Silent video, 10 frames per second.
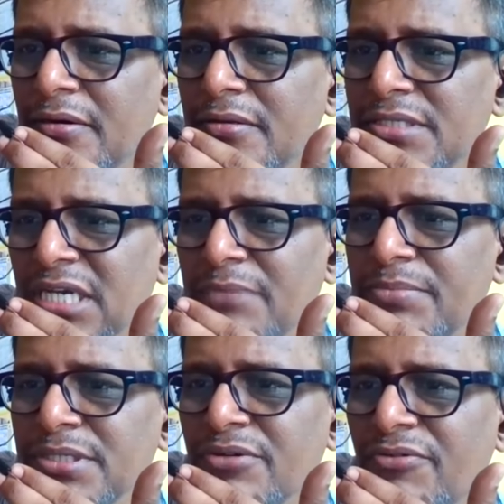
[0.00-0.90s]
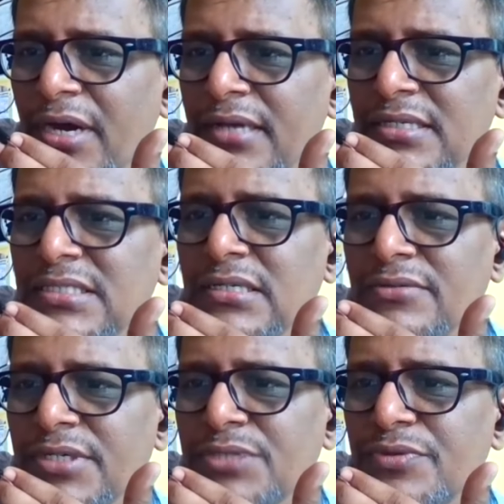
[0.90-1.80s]
The champions of violence are the
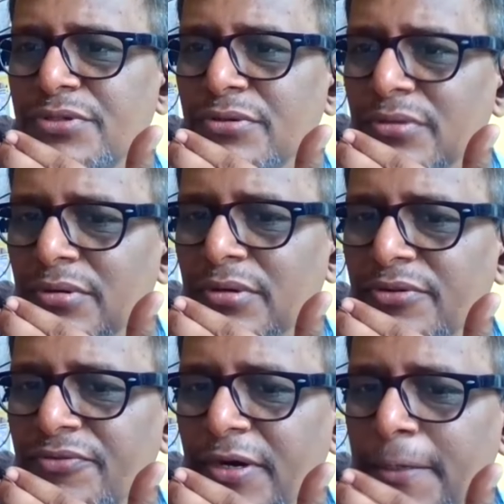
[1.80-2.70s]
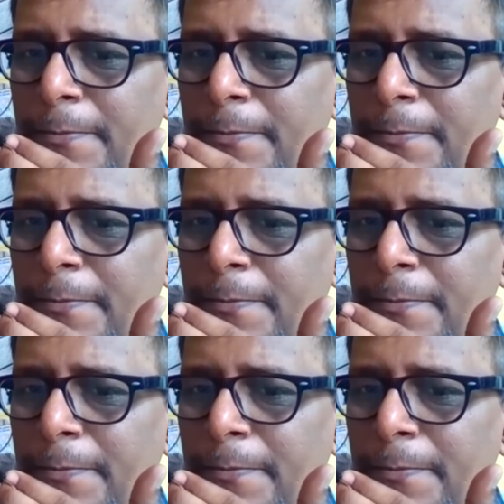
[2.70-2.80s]
ones we don't glorify.